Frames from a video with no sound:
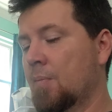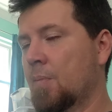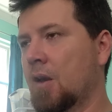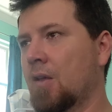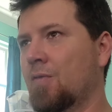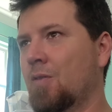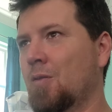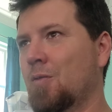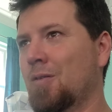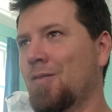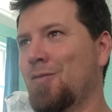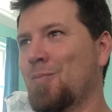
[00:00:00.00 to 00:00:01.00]
But if
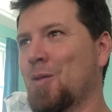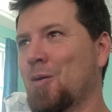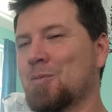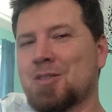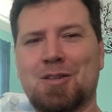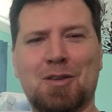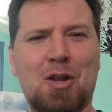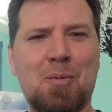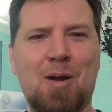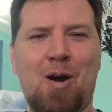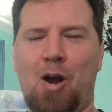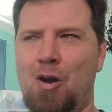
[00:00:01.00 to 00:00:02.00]
you blow them just a little
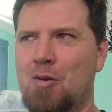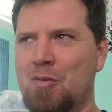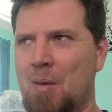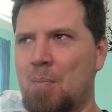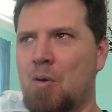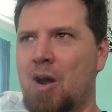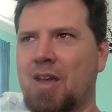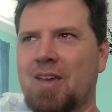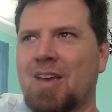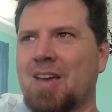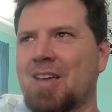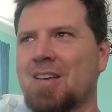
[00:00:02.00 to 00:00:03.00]
bit harder, they
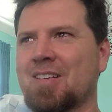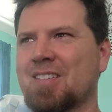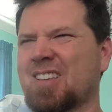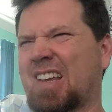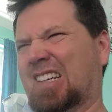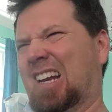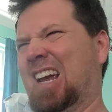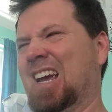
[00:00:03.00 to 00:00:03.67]
break, and it's like